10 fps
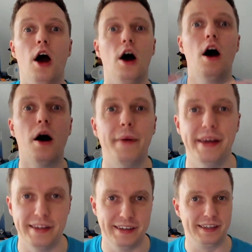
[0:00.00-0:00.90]

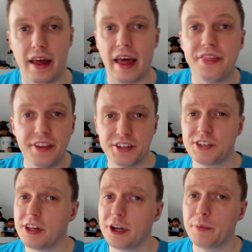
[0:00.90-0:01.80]
amazing. And this is
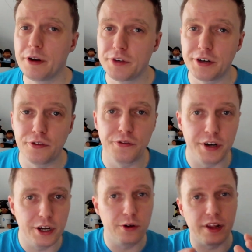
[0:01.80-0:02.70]
a little bit of a different
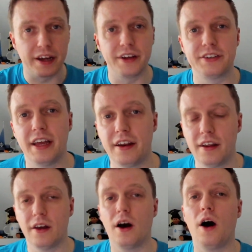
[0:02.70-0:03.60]
video. Like I said,
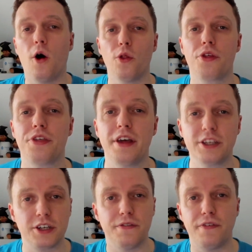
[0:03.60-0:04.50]
all the
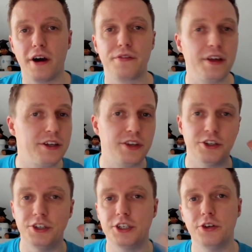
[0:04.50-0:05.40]
things, five things that
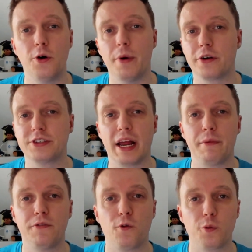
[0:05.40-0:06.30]
you need to know about
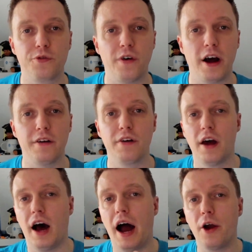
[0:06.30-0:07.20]
Xamarin forms five.
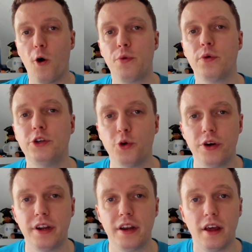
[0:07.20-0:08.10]
I hope you
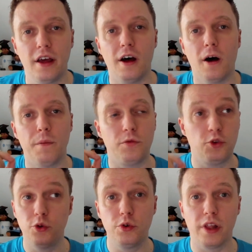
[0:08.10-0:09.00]
enjoyed it. Um, do
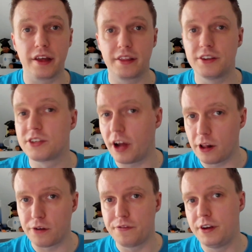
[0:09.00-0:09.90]
you like this
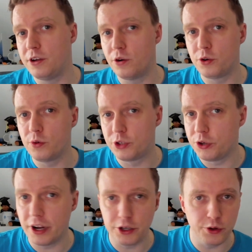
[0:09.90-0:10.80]
style of video? Do
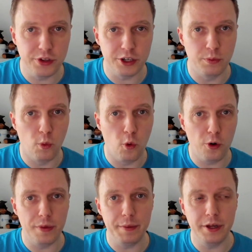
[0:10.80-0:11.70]
should I do this more?
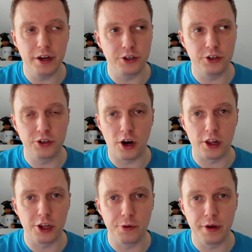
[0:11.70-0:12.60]
Maybe I should talk a
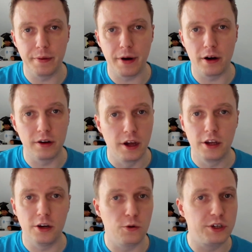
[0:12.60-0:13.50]
little bit about
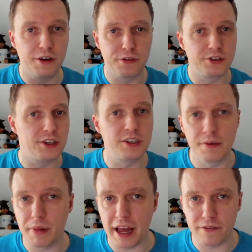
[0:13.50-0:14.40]
you know differences in
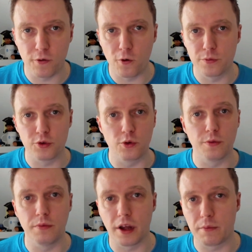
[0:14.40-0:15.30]
platforms or
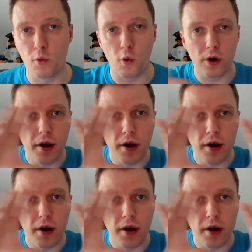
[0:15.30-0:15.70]
like more